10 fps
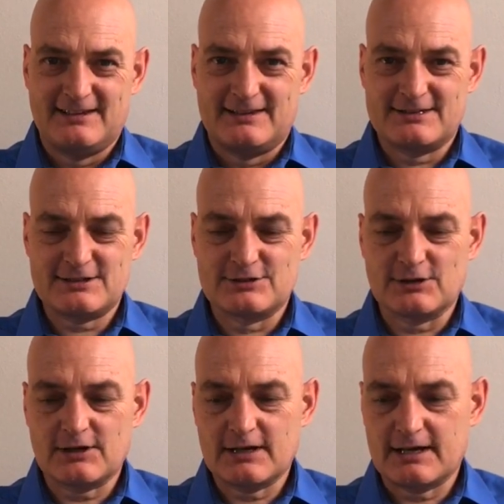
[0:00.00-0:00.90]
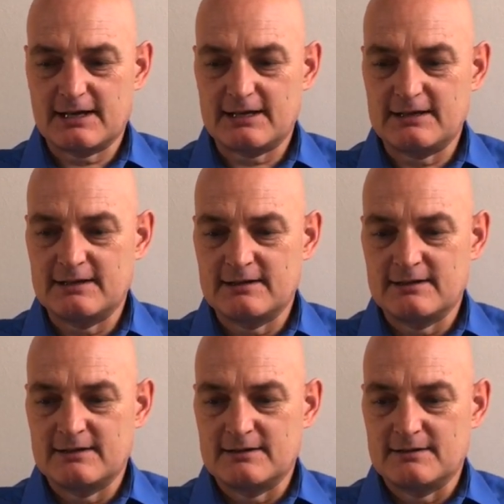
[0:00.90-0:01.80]
This is not a
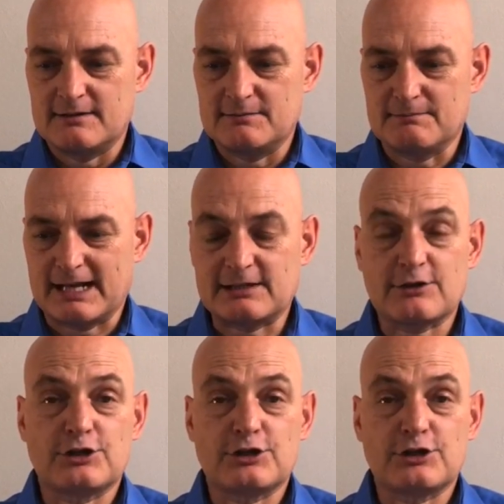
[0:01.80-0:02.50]
matter